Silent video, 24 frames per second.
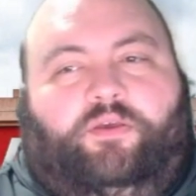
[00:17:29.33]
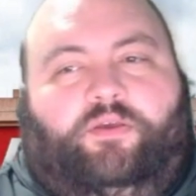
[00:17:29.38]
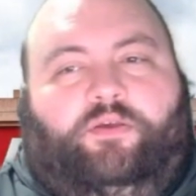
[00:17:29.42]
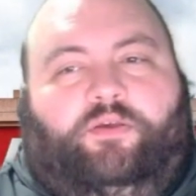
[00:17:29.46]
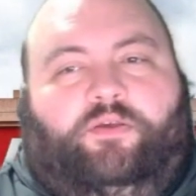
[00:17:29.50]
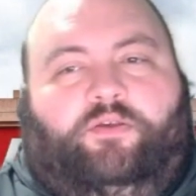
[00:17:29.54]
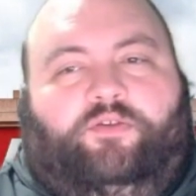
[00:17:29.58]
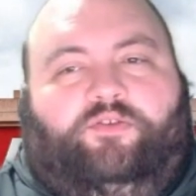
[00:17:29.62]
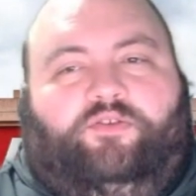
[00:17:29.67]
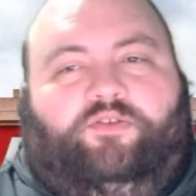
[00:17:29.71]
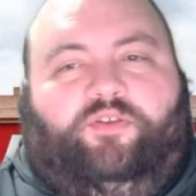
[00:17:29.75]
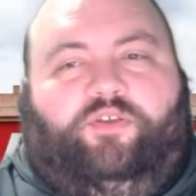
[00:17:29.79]

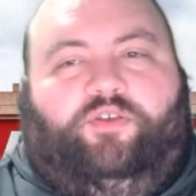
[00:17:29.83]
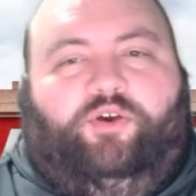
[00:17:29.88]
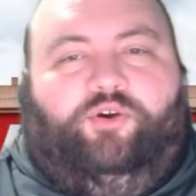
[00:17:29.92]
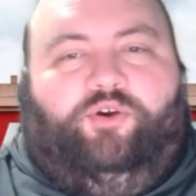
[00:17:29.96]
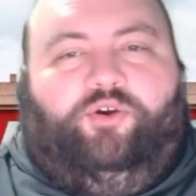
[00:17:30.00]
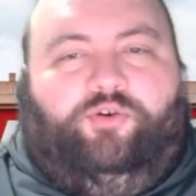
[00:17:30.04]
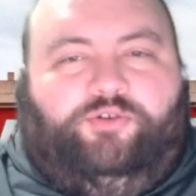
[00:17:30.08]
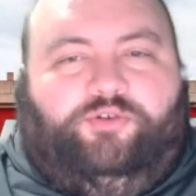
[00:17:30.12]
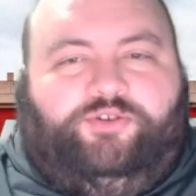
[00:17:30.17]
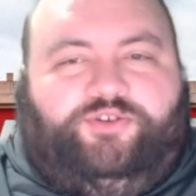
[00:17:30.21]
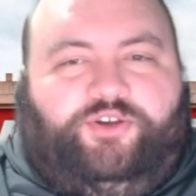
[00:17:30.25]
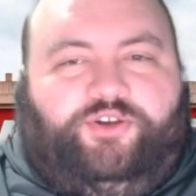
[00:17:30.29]
So the
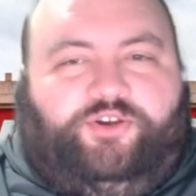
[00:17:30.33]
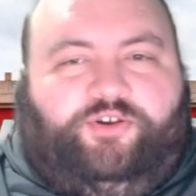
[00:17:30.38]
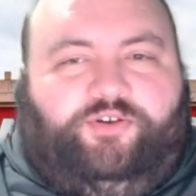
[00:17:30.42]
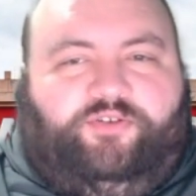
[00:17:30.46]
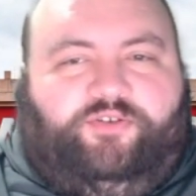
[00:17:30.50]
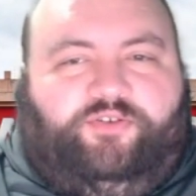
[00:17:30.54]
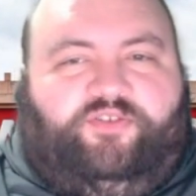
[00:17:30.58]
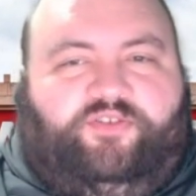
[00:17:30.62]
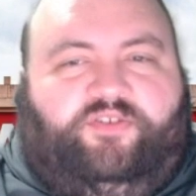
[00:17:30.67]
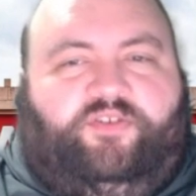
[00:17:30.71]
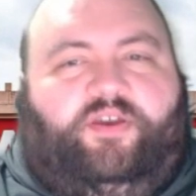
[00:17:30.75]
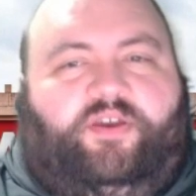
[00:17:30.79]

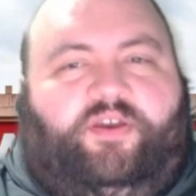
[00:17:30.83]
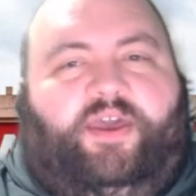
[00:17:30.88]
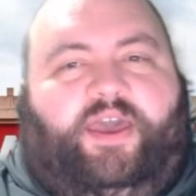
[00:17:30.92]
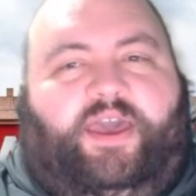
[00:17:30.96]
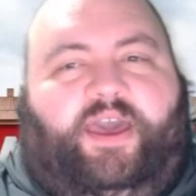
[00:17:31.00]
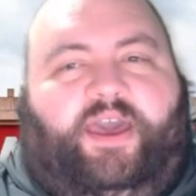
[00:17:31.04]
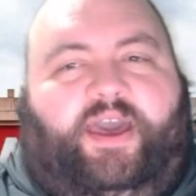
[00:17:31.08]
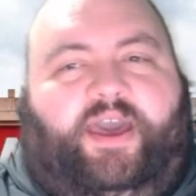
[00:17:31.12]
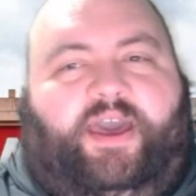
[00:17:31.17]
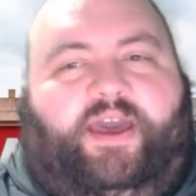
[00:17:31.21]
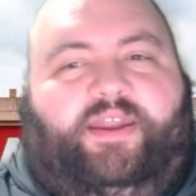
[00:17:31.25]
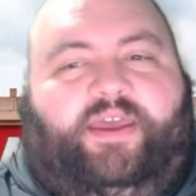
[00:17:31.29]
Hoosiers
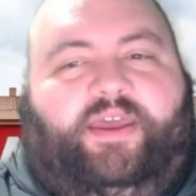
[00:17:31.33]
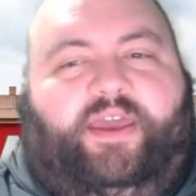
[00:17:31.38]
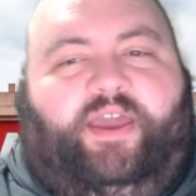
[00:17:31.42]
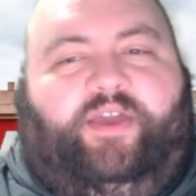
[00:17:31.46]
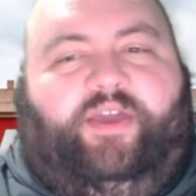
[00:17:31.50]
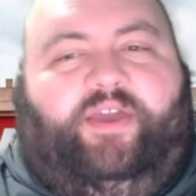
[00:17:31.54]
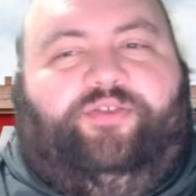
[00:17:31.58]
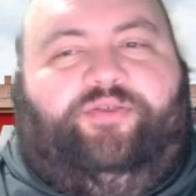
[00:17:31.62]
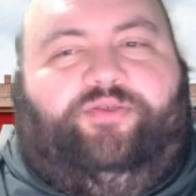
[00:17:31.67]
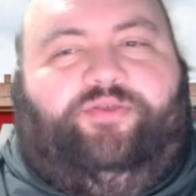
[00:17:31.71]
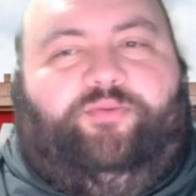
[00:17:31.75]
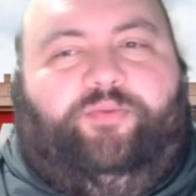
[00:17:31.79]
had a
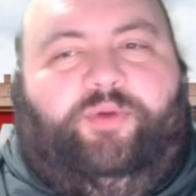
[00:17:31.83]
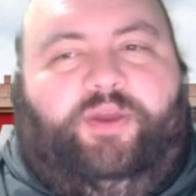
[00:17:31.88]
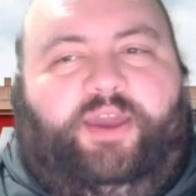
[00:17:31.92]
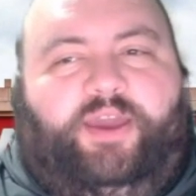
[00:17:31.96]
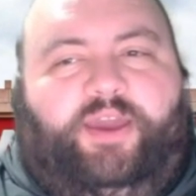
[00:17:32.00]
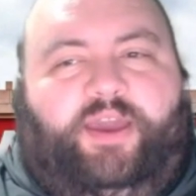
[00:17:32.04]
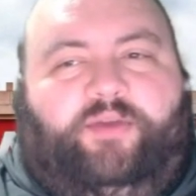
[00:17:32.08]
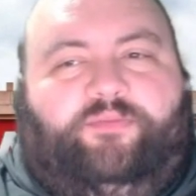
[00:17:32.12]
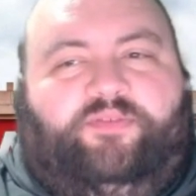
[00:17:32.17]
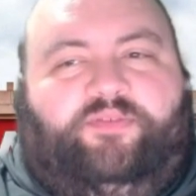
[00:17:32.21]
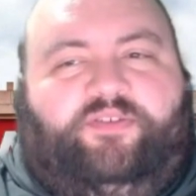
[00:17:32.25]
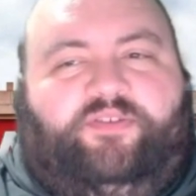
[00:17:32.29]

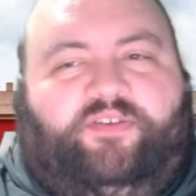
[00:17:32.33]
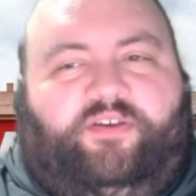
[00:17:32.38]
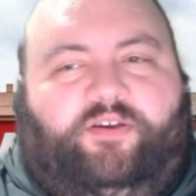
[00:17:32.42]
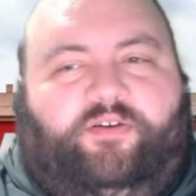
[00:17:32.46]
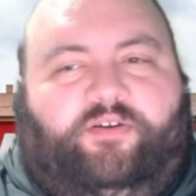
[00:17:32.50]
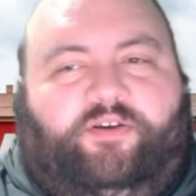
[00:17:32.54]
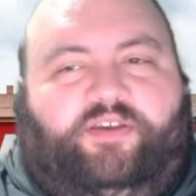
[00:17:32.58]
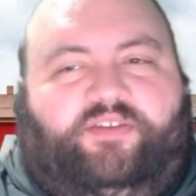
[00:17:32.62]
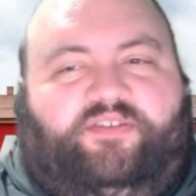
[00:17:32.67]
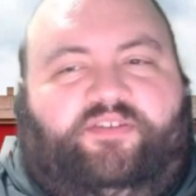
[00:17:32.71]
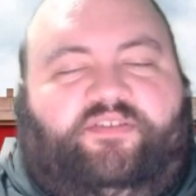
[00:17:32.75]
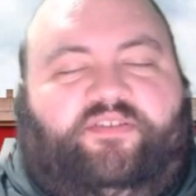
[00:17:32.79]
three-game
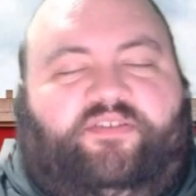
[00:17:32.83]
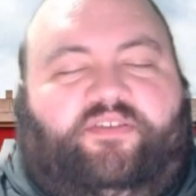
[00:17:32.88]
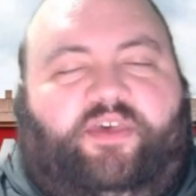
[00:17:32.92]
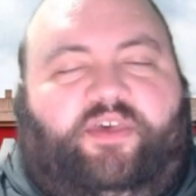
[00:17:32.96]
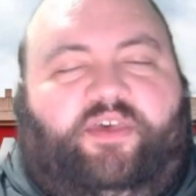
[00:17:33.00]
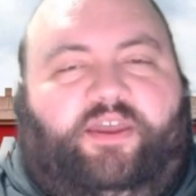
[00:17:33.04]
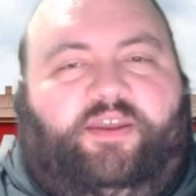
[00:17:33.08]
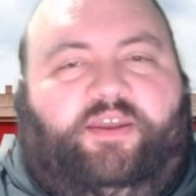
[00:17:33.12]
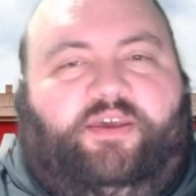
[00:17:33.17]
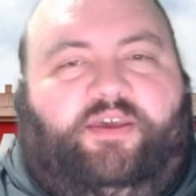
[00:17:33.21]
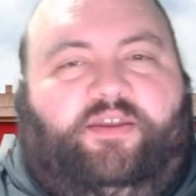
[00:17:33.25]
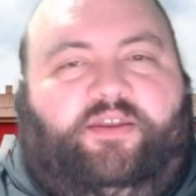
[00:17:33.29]
series
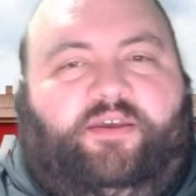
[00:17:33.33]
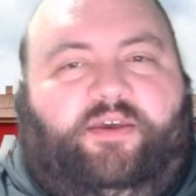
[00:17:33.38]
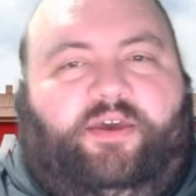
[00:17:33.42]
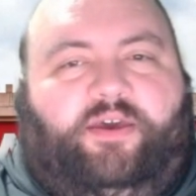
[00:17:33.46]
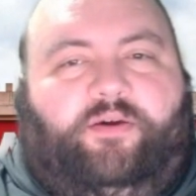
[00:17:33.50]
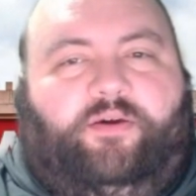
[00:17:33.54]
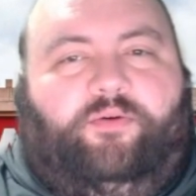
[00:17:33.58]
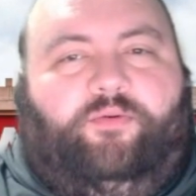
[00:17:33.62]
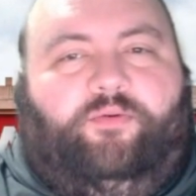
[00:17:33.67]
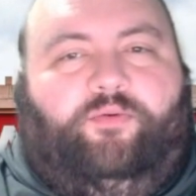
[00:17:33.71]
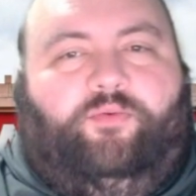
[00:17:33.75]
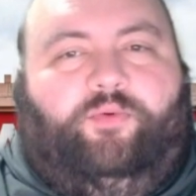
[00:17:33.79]
slated
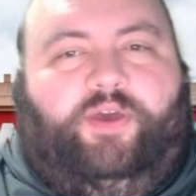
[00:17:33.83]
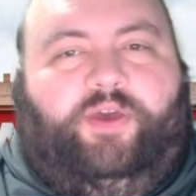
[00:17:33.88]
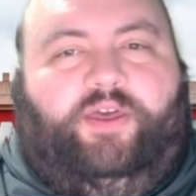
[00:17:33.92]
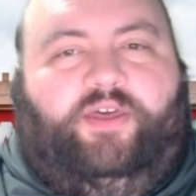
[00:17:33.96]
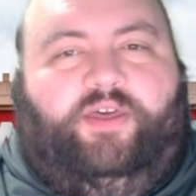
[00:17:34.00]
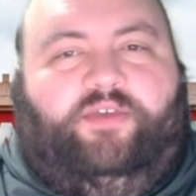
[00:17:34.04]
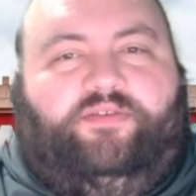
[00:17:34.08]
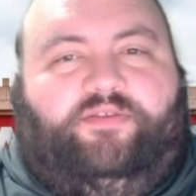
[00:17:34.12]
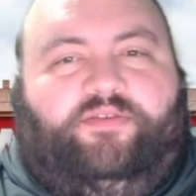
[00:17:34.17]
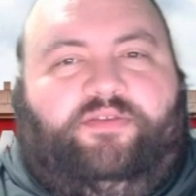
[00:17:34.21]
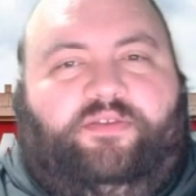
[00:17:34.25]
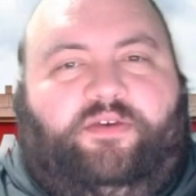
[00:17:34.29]

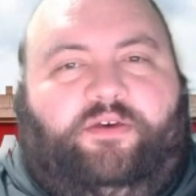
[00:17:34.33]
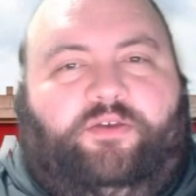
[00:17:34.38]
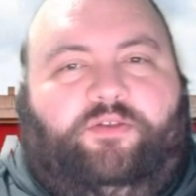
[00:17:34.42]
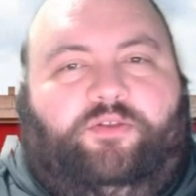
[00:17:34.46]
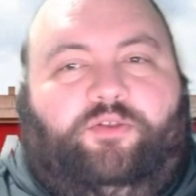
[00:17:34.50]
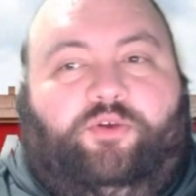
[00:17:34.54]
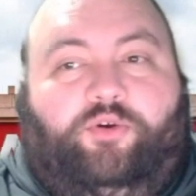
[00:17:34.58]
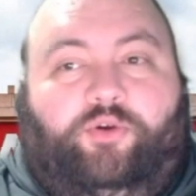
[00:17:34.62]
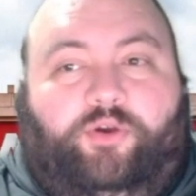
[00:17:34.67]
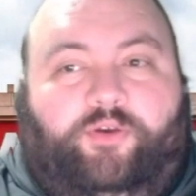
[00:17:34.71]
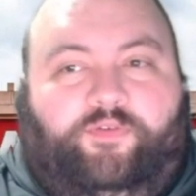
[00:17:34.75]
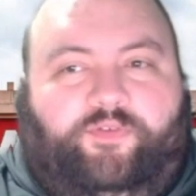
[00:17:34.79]
with
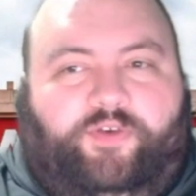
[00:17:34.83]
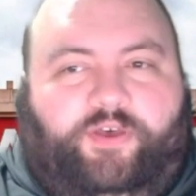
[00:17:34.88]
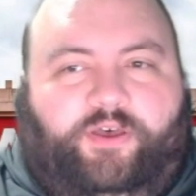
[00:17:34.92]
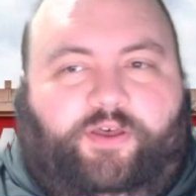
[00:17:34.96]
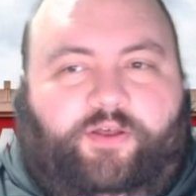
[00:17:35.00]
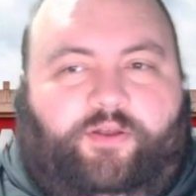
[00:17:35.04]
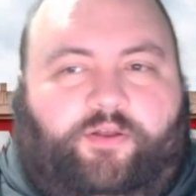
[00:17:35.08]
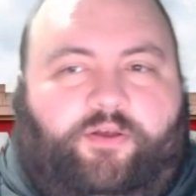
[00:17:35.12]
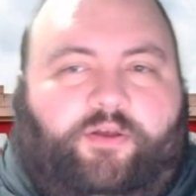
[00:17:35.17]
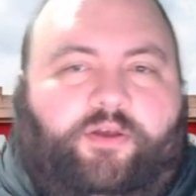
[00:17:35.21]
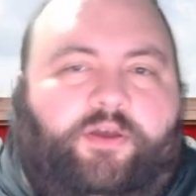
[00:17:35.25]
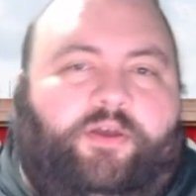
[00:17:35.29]

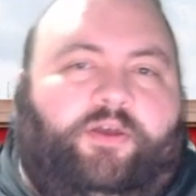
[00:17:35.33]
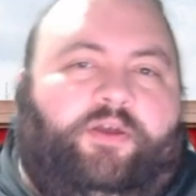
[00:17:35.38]
Louisville